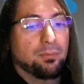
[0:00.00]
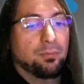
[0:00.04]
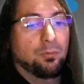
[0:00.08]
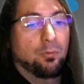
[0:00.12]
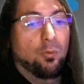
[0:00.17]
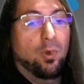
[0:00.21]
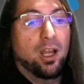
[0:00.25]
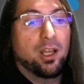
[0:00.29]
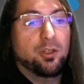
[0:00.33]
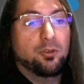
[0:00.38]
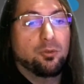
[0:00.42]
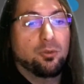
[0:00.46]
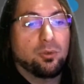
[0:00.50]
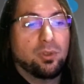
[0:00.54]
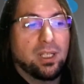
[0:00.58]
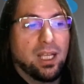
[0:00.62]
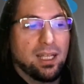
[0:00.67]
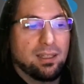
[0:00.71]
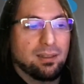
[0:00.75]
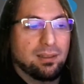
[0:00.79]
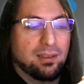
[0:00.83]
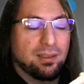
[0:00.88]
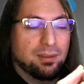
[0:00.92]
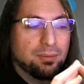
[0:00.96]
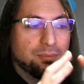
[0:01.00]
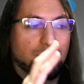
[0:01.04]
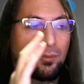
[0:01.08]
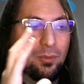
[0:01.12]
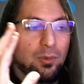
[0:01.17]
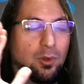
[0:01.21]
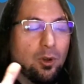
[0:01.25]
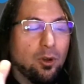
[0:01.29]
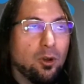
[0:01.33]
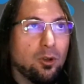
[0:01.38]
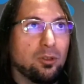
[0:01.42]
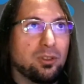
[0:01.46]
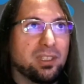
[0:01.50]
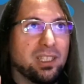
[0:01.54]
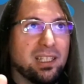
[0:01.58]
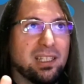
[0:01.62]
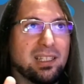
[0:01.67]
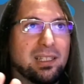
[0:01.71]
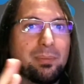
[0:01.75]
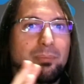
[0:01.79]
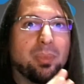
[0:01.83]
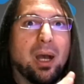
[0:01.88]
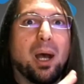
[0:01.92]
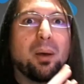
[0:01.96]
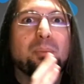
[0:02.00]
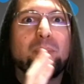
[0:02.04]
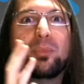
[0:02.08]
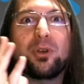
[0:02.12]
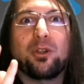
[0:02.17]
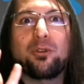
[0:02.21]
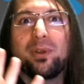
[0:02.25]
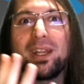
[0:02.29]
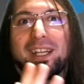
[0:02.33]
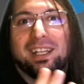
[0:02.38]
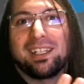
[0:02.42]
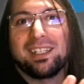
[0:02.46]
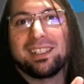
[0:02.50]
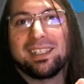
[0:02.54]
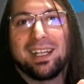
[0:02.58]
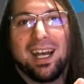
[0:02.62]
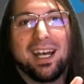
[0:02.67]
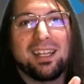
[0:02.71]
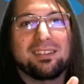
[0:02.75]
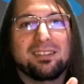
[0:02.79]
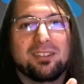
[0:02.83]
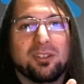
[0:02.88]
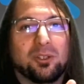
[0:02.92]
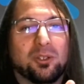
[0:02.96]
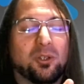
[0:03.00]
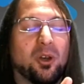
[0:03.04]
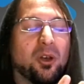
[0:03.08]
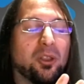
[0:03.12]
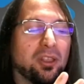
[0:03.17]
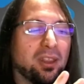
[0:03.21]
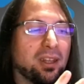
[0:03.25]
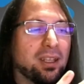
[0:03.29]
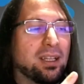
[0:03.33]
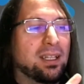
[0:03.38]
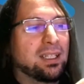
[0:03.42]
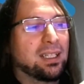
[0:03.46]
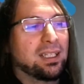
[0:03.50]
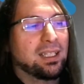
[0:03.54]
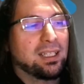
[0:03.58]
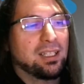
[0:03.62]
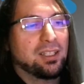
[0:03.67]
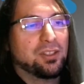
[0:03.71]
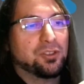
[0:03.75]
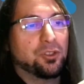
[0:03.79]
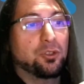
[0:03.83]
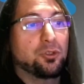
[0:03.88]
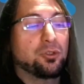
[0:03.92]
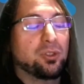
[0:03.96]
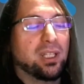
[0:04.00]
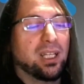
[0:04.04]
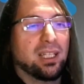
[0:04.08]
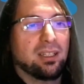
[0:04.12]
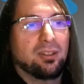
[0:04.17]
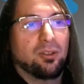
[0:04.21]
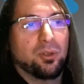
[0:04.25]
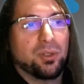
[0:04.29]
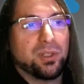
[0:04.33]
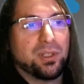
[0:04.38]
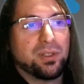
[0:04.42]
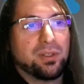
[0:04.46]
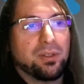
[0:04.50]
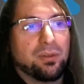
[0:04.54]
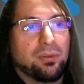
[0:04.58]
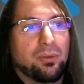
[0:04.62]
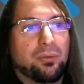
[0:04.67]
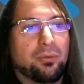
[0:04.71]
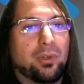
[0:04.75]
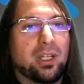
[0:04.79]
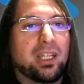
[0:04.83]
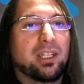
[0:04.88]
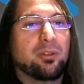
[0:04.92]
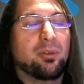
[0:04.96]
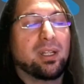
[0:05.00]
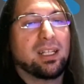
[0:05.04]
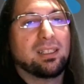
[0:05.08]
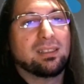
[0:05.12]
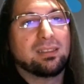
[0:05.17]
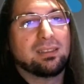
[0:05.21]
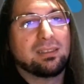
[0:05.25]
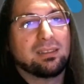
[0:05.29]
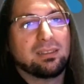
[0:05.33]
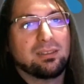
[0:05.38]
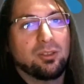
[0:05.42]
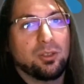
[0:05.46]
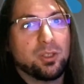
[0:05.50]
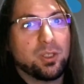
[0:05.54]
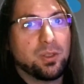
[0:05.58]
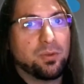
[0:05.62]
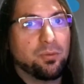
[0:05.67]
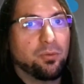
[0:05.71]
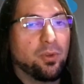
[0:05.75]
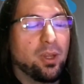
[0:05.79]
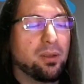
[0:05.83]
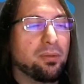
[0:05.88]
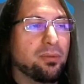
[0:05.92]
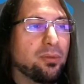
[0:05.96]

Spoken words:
where you get all this pampering at the con. So you get those free drinks, those free